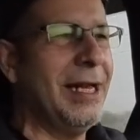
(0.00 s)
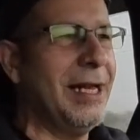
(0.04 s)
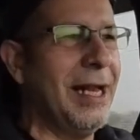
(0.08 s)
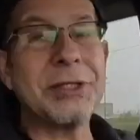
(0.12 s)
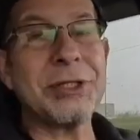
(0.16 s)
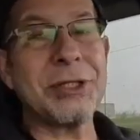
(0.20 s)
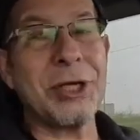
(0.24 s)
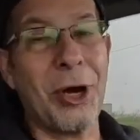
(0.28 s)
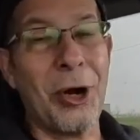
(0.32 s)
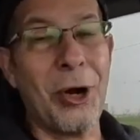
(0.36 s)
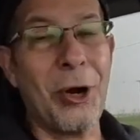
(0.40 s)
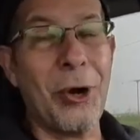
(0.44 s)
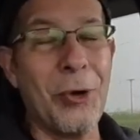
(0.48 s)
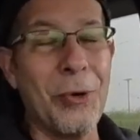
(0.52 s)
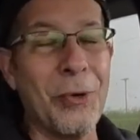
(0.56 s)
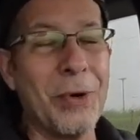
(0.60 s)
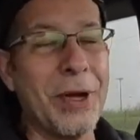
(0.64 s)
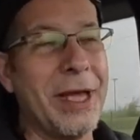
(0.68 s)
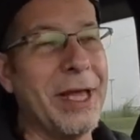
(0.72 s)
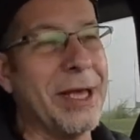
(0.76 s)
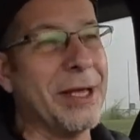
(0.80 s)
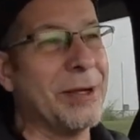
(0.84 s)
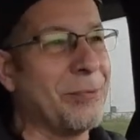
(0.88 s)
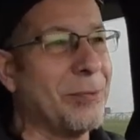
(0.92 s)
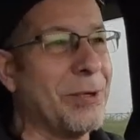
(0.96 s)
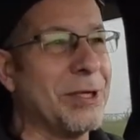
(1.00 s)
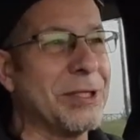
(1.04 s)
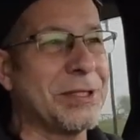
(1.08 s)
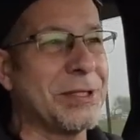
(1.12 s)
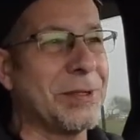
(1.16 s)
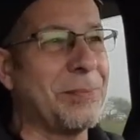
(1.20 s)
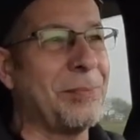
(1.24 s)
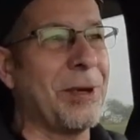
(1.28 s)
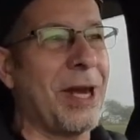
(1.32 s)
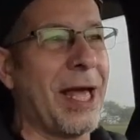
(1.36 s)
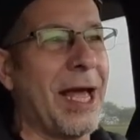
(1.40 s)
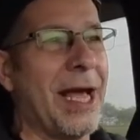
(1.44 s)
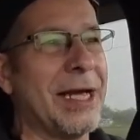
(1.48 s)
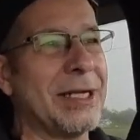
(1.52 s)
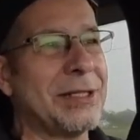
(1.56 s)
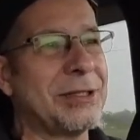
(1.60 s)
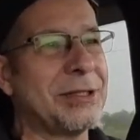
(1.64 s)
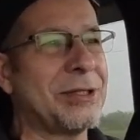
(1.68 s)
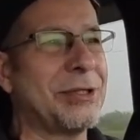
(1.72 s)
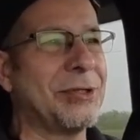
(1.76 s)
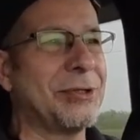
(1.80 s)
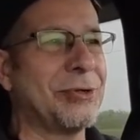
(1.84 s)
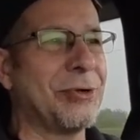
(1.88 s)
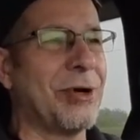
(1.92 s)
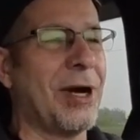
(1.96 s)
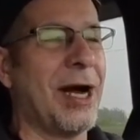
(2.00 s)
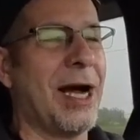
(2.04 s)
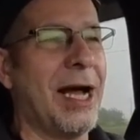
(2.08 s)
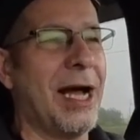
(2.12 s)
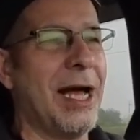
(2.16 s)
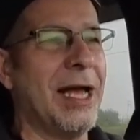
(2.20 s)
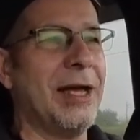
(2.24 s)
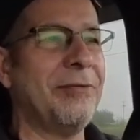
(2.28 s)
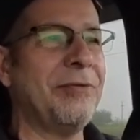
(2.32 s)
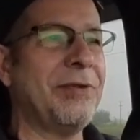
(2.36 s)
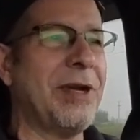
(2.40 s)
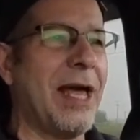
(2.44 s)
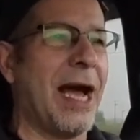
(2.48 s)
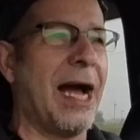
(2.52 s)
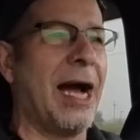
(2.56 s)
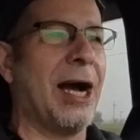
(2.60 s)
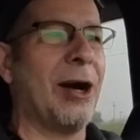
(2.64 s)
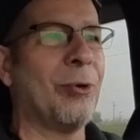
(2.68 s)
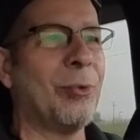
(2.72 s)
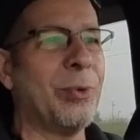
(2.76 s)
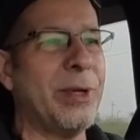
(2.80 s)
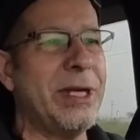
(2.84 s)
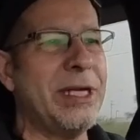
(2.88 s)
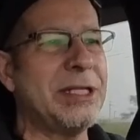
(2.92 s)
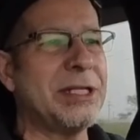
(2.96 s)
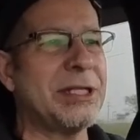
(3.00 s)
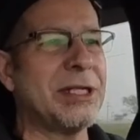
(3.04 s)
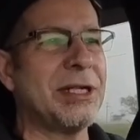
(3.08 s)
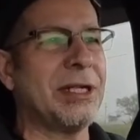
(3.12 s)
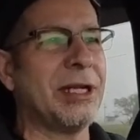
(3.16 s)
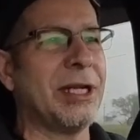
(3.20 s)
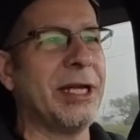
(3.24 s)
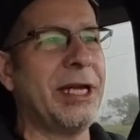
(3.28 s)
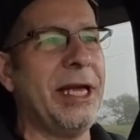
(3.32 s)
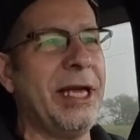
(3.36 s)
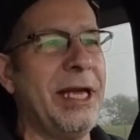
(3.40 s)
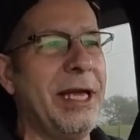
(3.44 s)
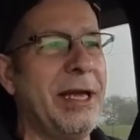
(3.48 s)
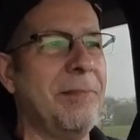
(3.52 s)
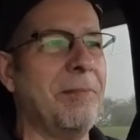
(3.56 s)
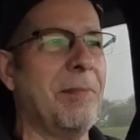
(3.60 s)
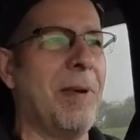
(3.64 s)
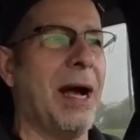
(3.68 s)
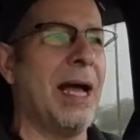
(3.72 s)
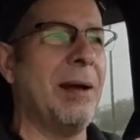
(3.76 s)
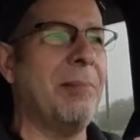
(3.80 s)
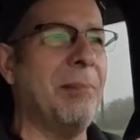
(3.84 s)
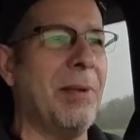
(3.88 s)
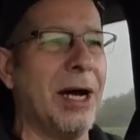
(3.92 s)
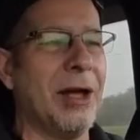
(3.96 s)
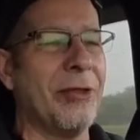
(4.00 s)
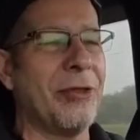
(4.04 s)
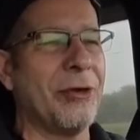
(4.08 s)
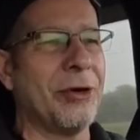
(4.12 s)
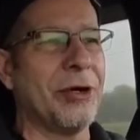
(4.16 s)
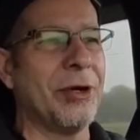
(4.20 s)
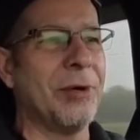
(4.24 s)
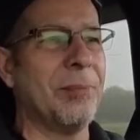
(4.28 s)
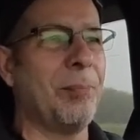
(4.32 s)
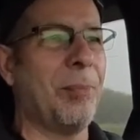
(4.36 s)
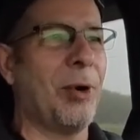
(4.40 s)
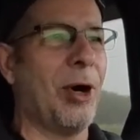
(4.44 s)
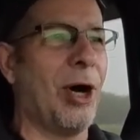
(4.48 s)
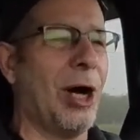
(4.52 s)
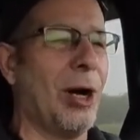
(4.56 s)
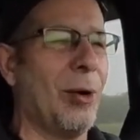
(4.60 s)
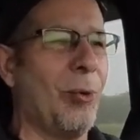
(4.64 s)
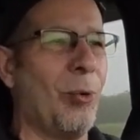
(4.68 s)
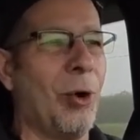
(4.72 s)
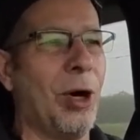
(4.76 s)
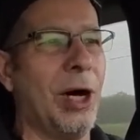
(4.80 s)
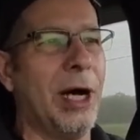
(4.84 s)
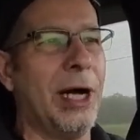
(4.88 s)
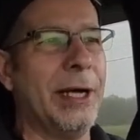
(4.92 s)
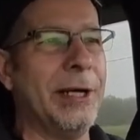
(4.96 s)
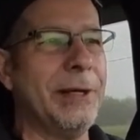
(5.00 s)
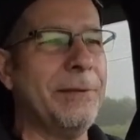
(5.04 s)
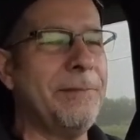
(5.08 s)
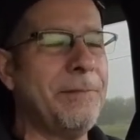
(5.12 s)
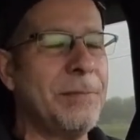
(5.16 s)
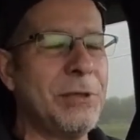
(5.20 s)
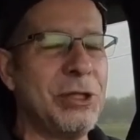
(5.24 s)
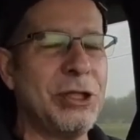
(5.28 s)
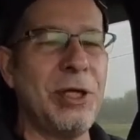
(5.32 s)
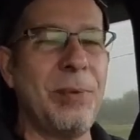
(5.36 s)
So it was a blast to drive. Now, recently, my mother bought one.